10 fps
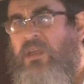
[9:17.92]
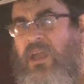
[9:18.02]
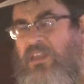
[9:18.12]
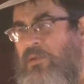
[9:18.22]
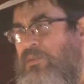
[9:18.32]

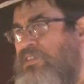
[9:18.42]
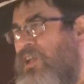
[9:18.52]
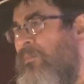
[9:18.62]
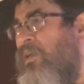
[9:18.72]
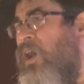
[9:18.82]
and there was
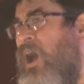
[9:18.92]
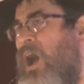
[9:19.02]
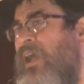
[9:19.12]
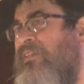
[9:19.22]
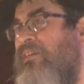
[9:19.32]
some
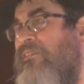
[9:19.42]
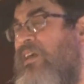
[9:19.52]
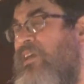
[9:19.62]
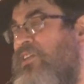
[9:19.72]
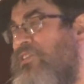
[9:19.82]
kind of
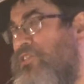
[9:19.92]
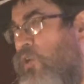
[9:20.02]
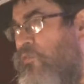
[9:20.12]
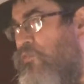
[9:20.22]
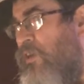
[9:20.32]
a
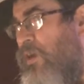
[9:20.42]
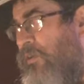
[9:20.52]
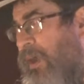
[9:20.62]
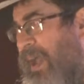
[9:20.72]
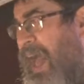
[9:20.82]
sofa
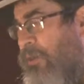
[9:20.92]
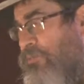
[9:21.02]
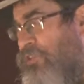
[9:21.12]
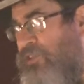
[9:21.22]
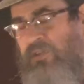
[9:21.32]
or a
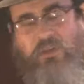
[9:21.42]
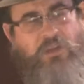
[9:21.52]
couch